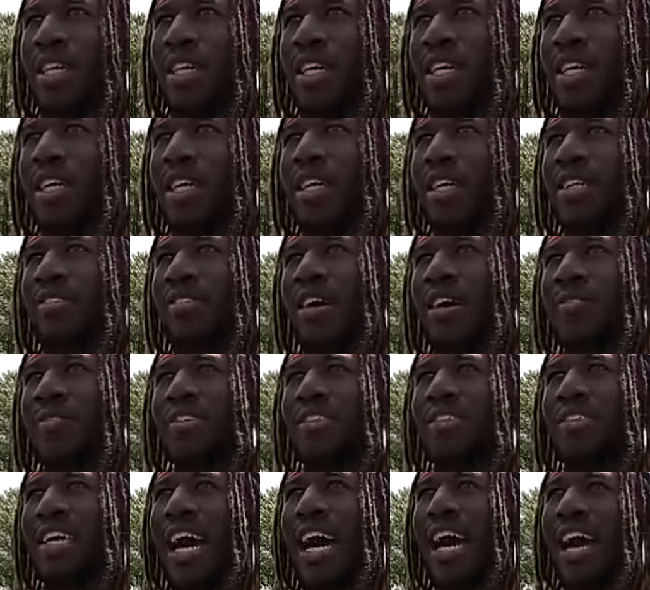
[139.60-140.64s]
think the
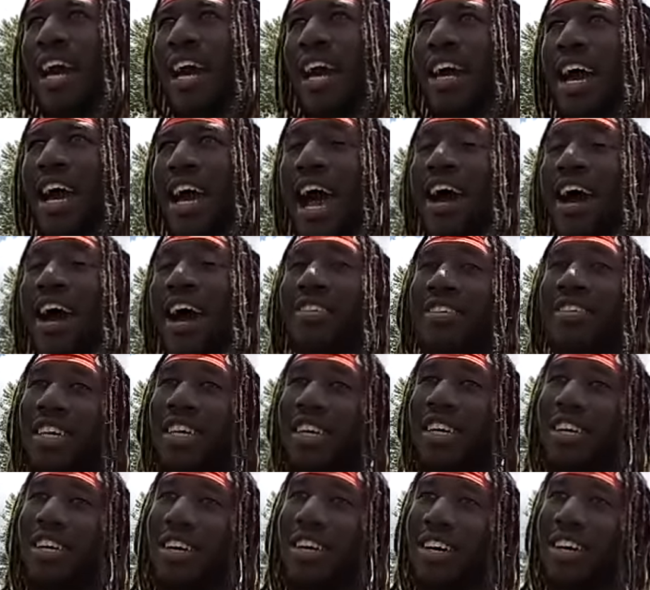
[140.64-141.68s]
toughest guy, I'd
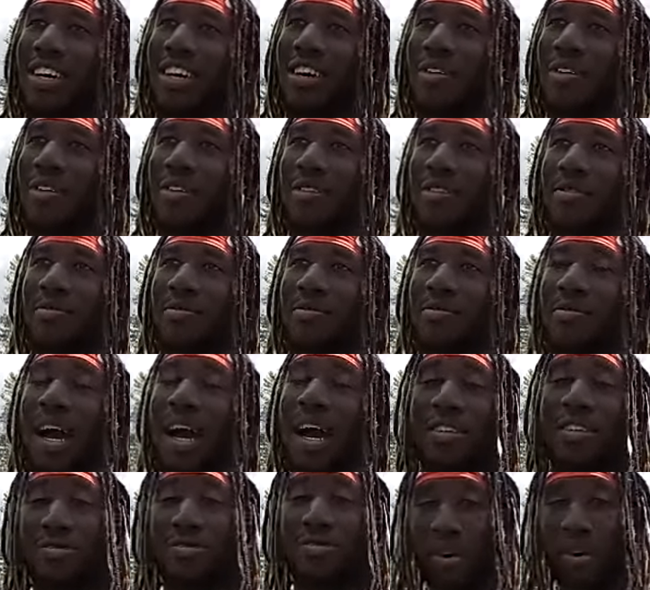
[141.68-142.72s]
say
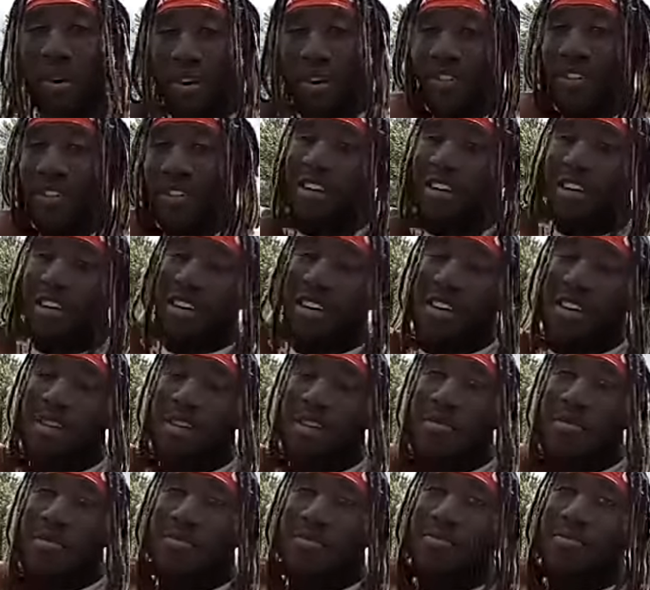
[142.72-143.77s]
Miles Murphy.
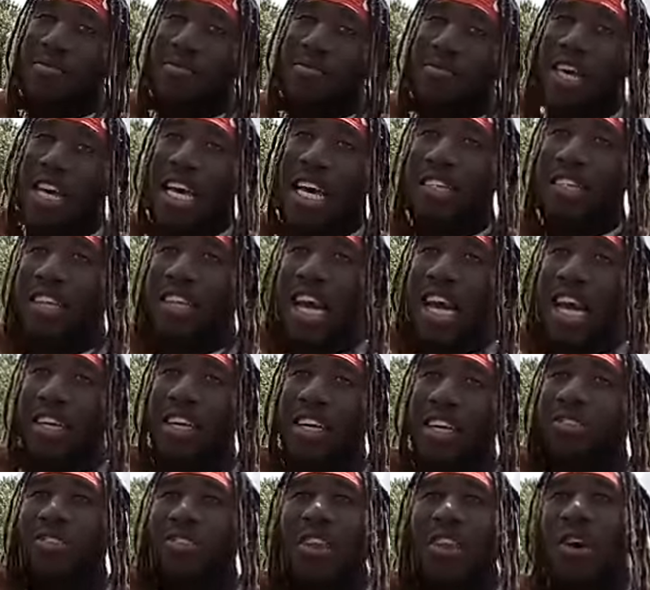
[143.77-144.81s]
It's like
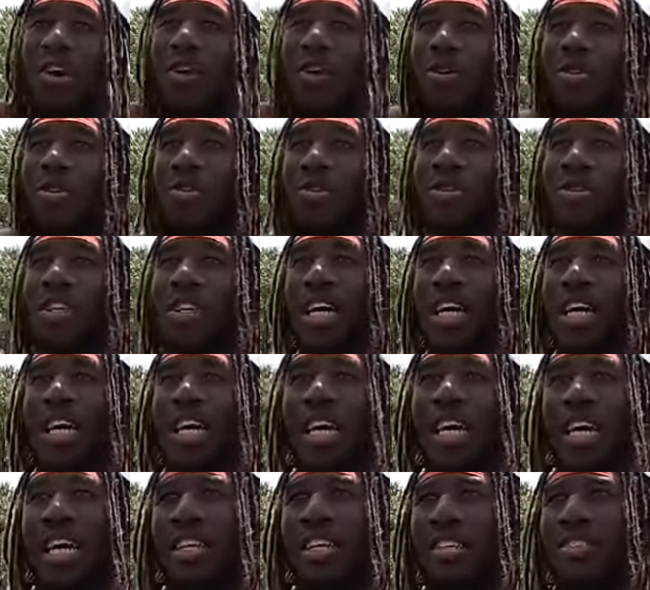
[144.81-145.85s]
he's long,
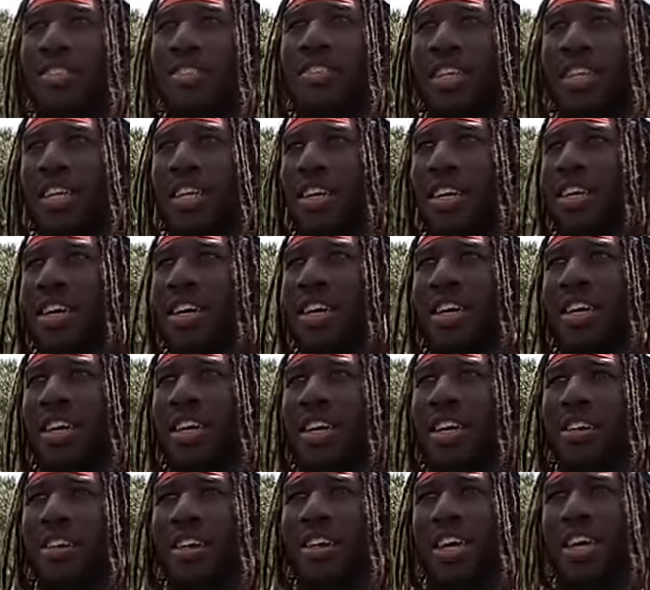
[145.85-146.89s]
and it's
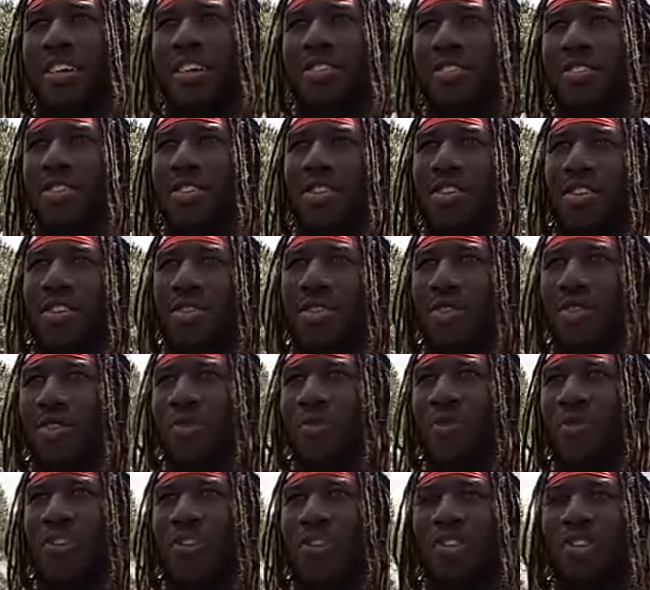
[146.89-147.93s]
like
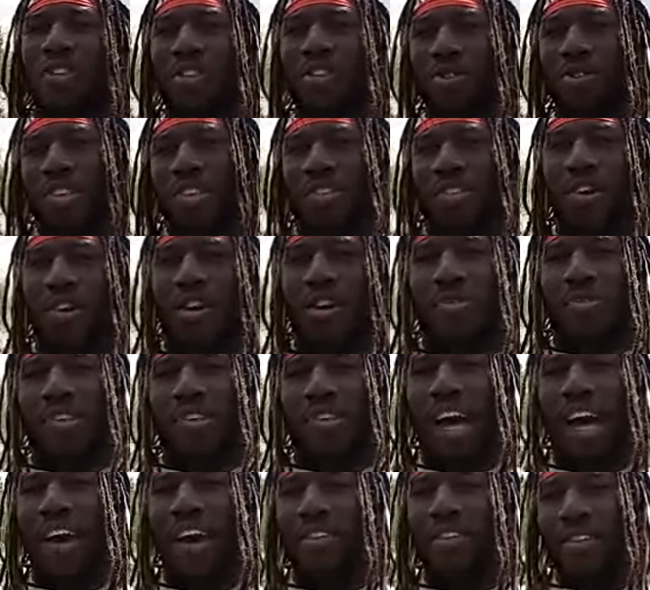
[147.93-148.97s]
once he shoots his arms
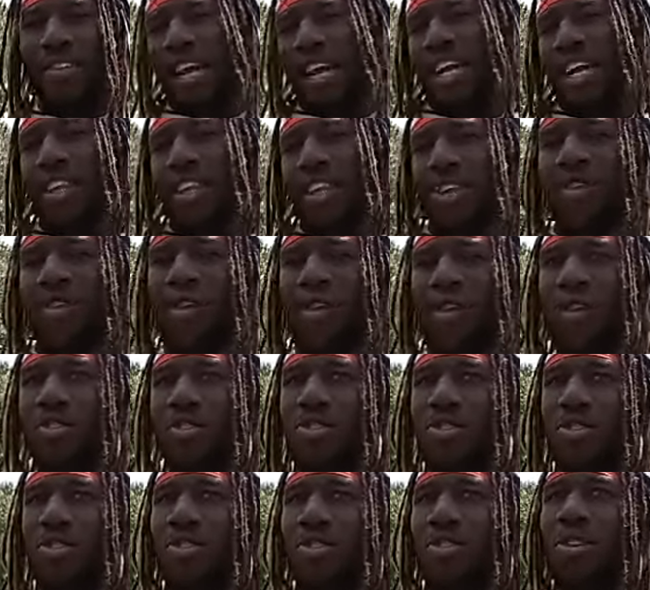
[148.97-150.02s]
out, I got long arms
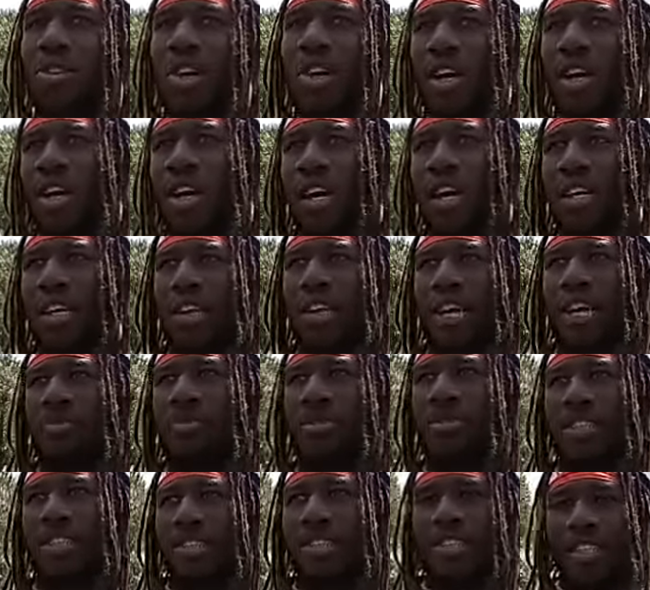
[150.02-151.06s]
too. It's like we
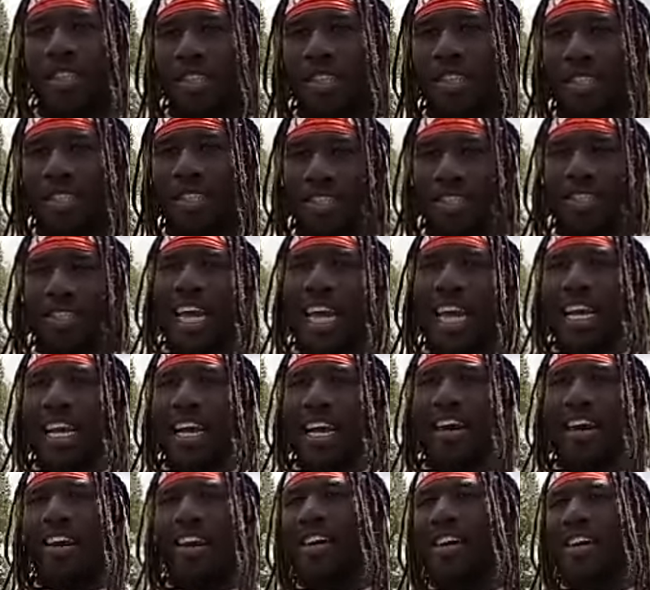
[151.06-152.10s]
just standing
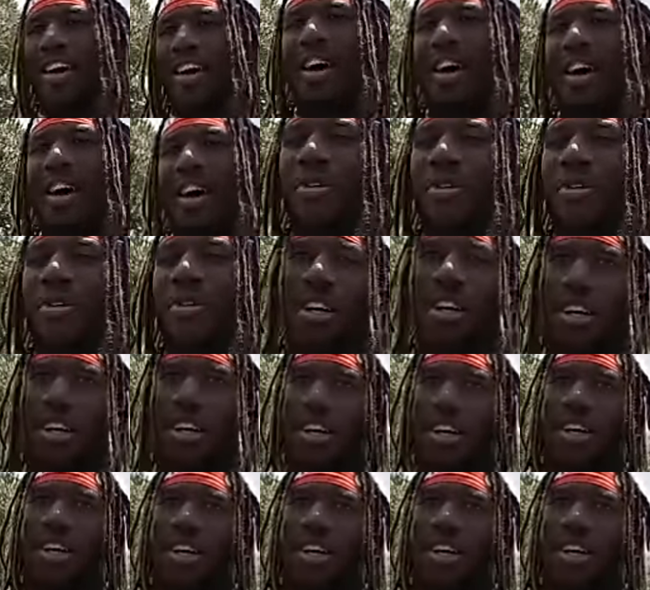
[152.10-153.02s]
there almost. I